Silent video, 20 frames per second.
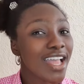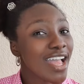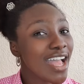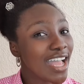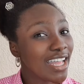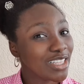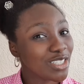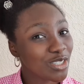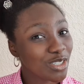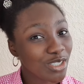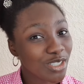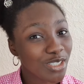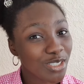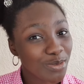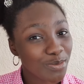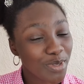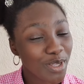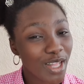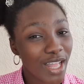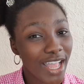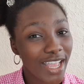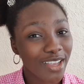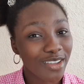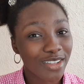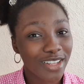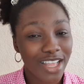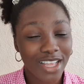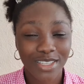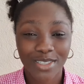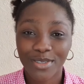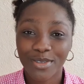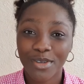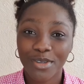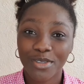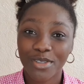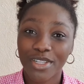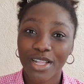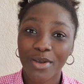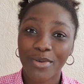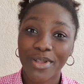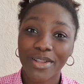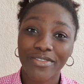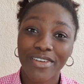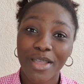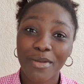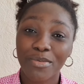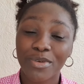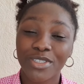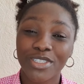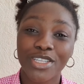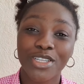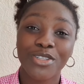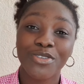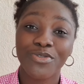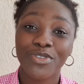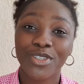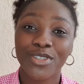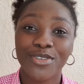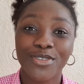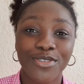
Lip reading: and turn on the bell icon as well so that whenever I post a new video,